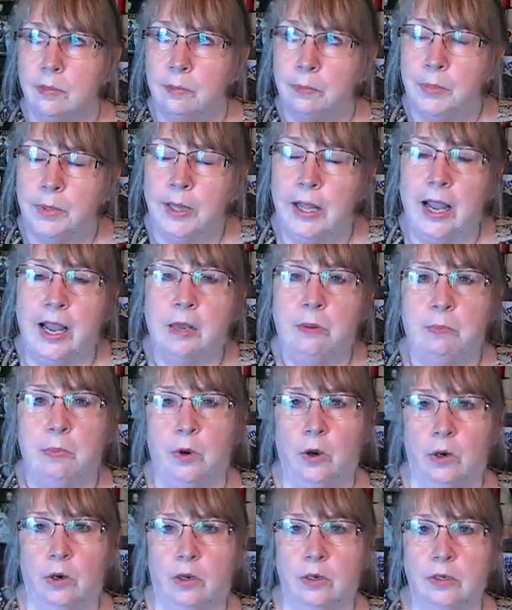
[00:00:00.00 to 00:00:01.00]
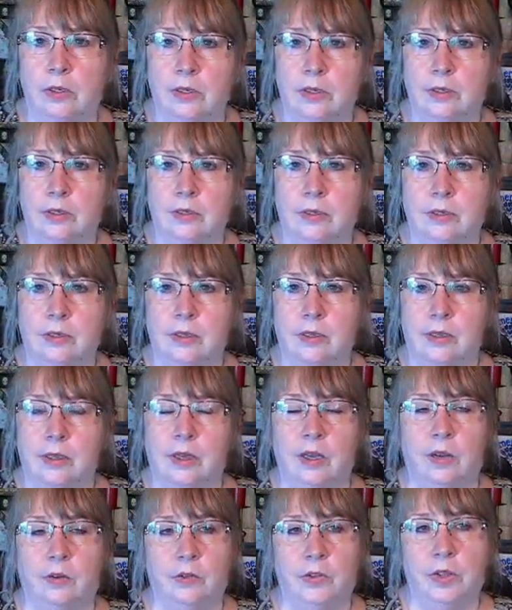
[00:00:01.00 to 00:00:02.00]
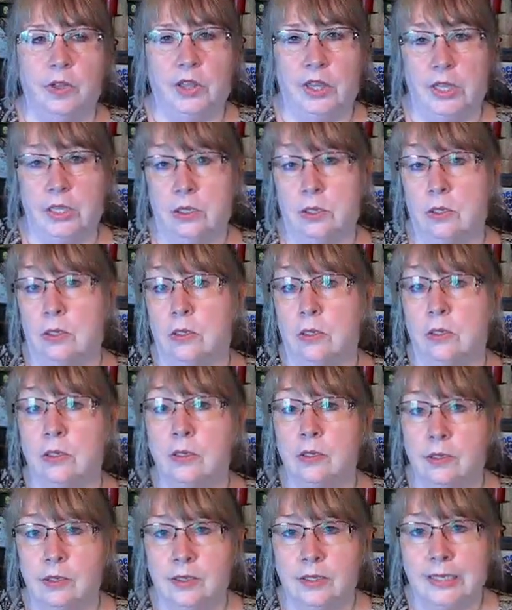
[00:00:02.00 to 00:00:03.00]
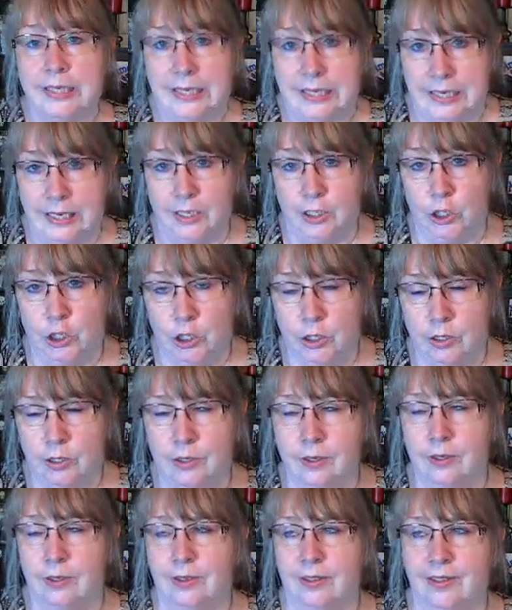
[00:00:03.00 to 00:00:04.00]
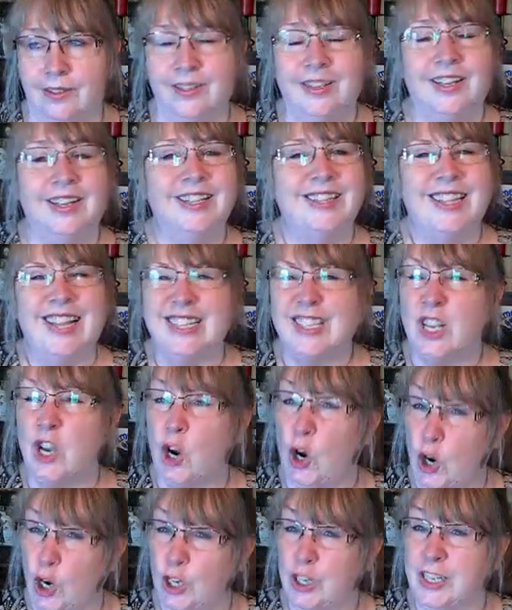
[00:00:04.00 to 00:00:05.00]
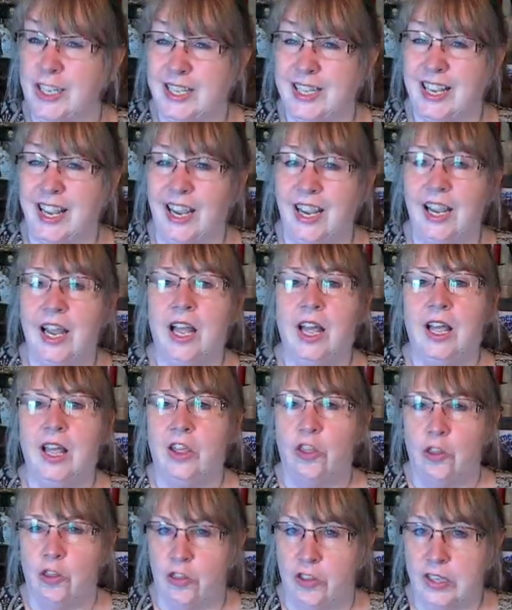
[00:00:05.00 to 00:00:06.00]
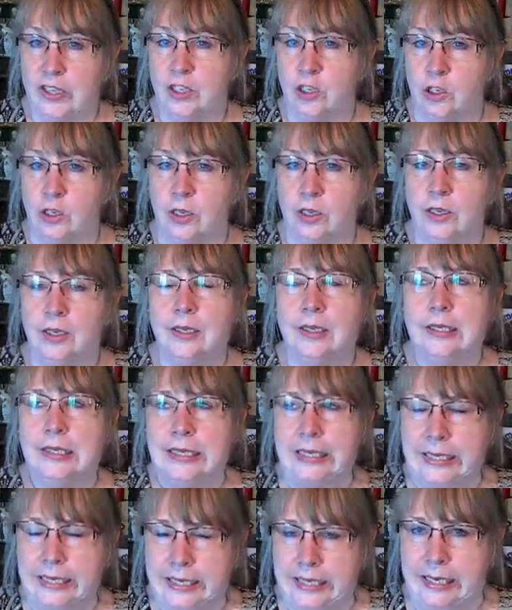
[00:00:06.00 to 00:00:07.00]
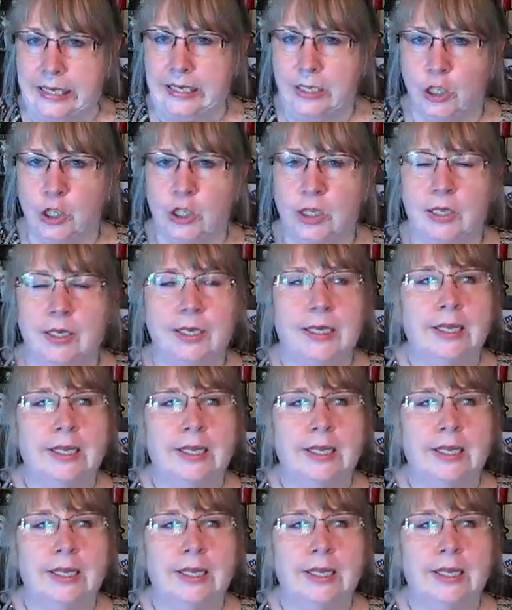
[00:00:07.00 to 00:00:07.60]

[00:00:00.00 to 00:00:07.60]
plant part of the thistle stitched. That's hard to say, thistle stitched.